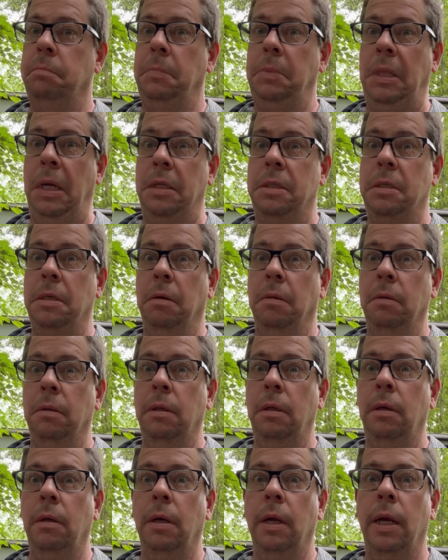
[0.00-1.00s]
that's the only
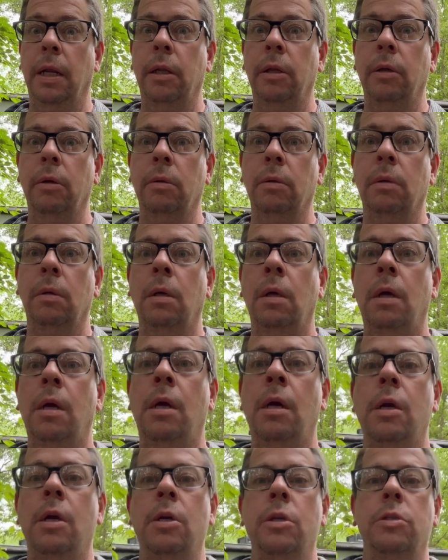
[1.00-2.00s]
thing you got to do.
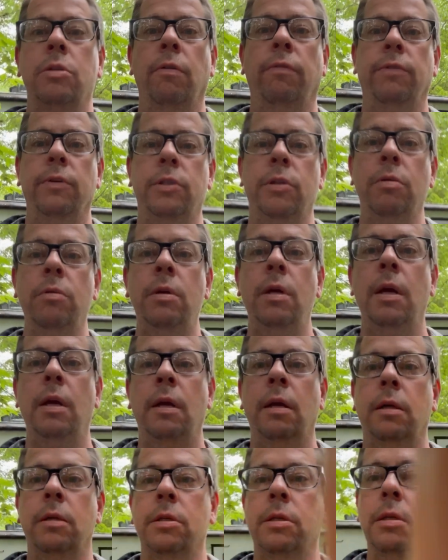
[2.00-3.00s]
So for 2
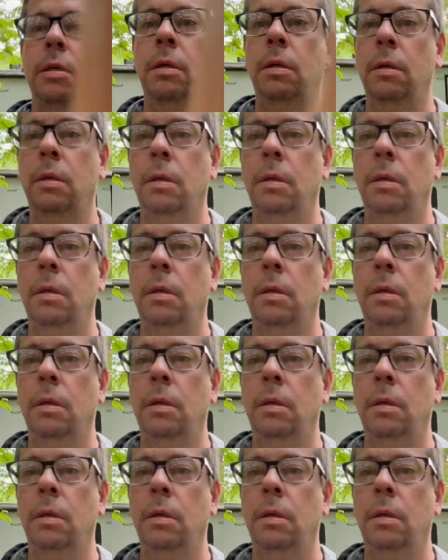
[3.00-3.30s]
years,